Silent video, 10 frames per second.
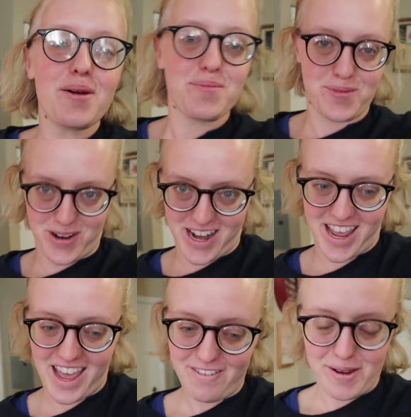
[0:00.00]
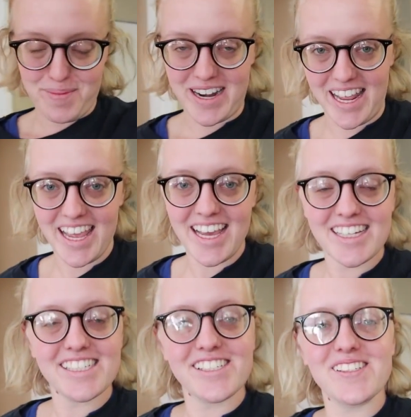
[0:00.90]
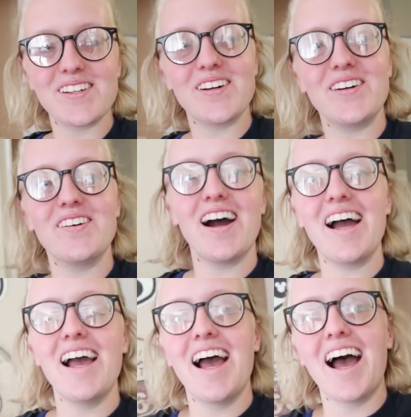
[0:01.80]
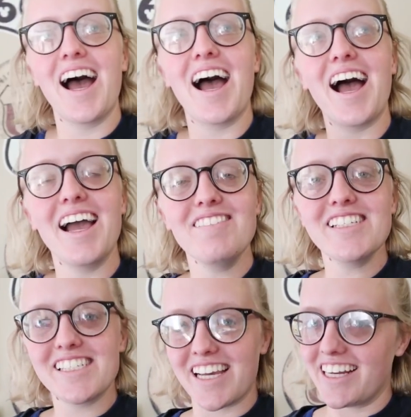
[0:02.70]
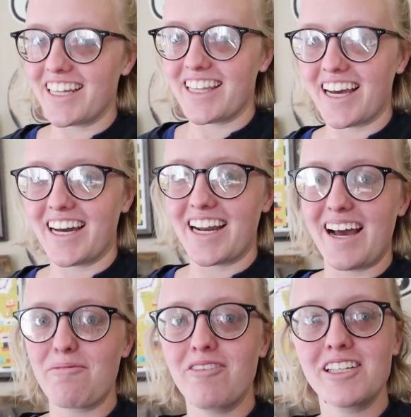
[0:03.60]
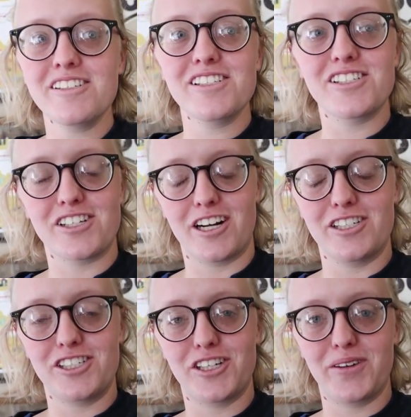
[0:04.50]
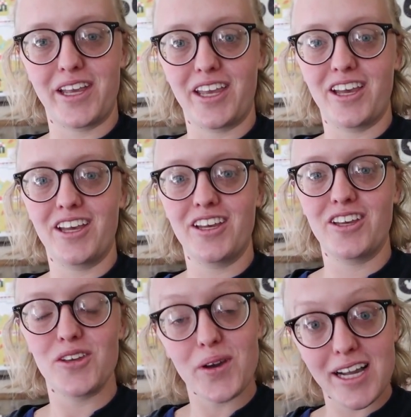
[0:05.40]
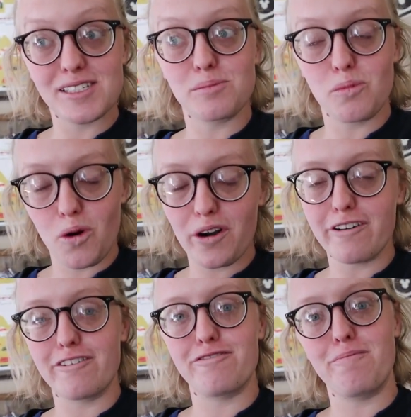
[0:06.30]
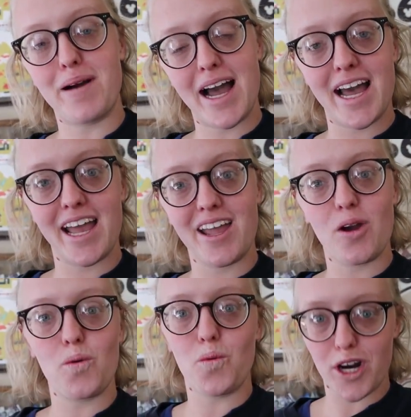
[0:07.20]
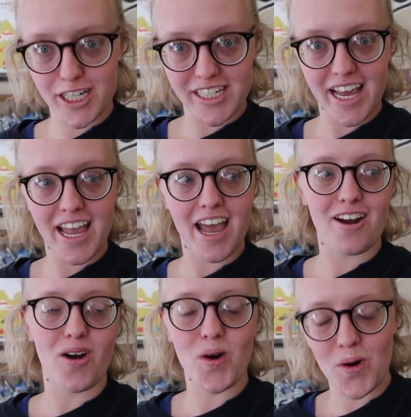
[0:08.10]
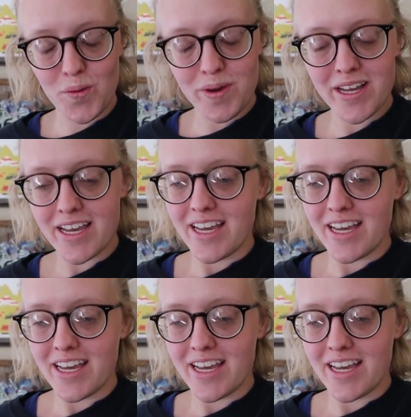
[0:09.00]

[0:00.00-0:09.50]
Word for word: Good morning, everybody. So, I've decided that I'm going to start showing you guys more of my workday at home.